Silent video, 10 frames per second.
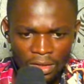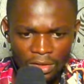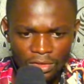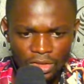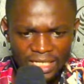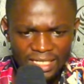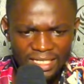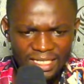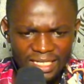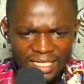Striking
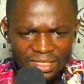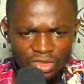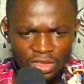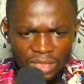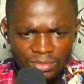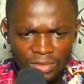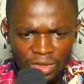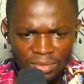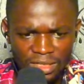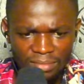here just helps my
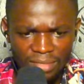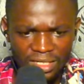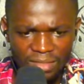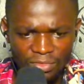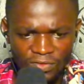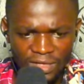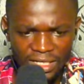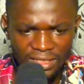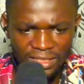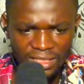opponent play a move like
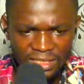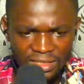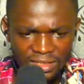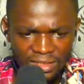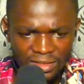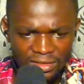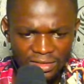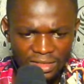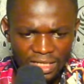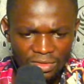this. It's
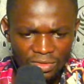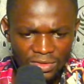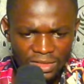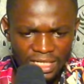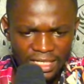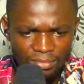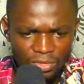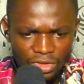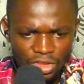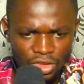kind of a sad
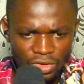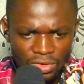position.